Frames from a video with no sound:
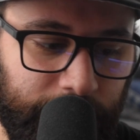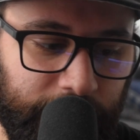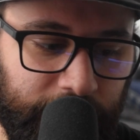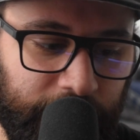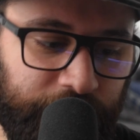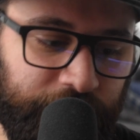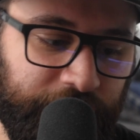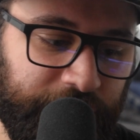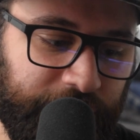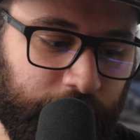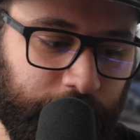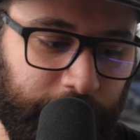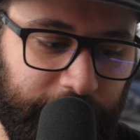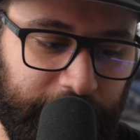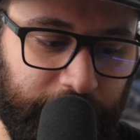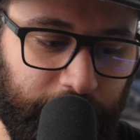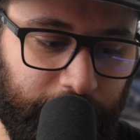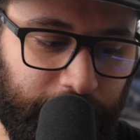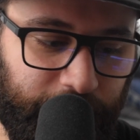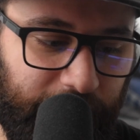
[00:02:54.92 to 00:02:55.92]
just a quick
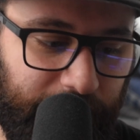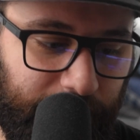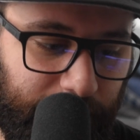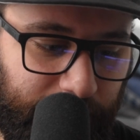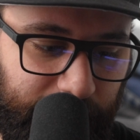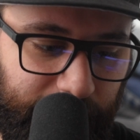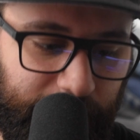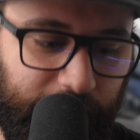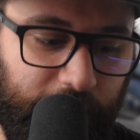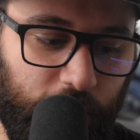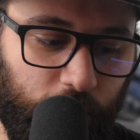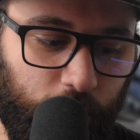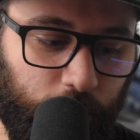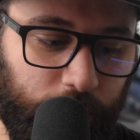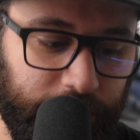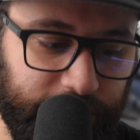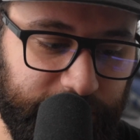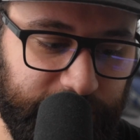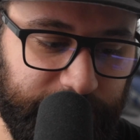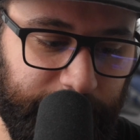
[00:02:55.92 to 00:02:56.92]
little fun thing Will
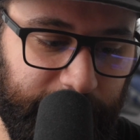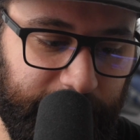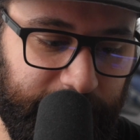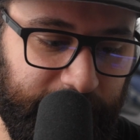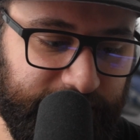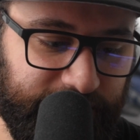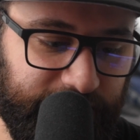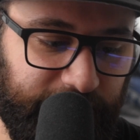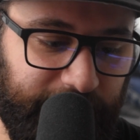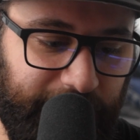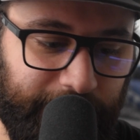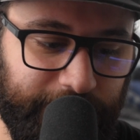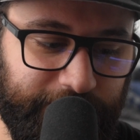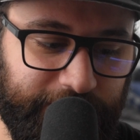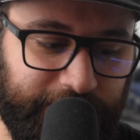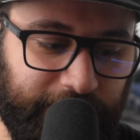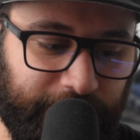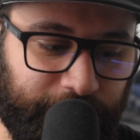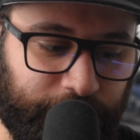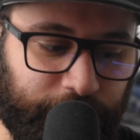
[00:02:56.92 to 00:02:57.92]
Smith has announced
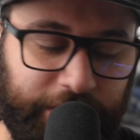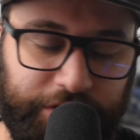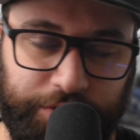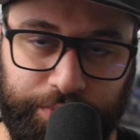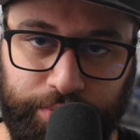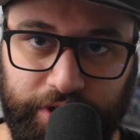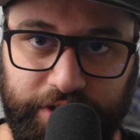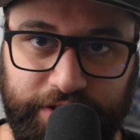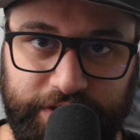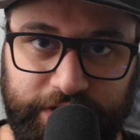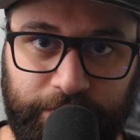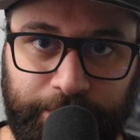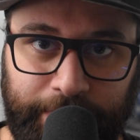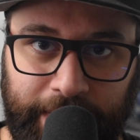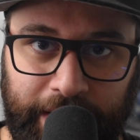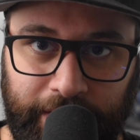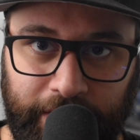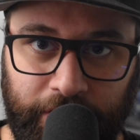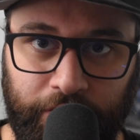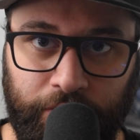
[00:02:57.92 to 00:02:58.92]
a Fresh Prince of
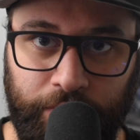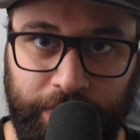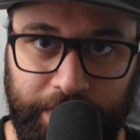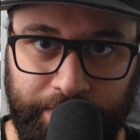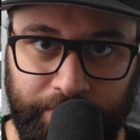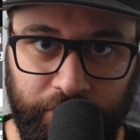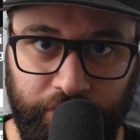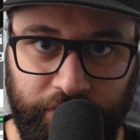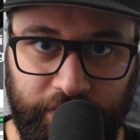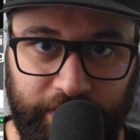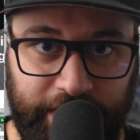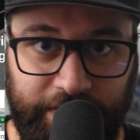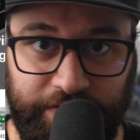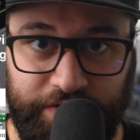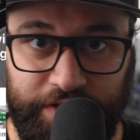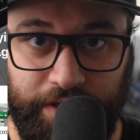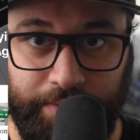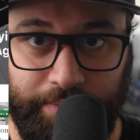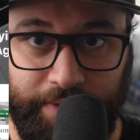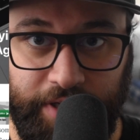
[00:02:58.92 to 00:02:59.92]
Bel Air reboot that he's going
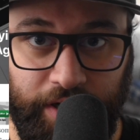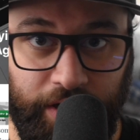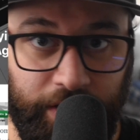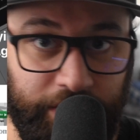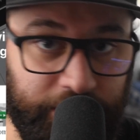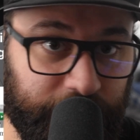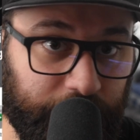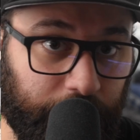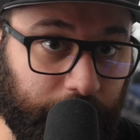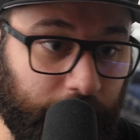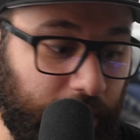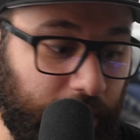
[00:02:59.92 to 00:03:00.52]
to be on. So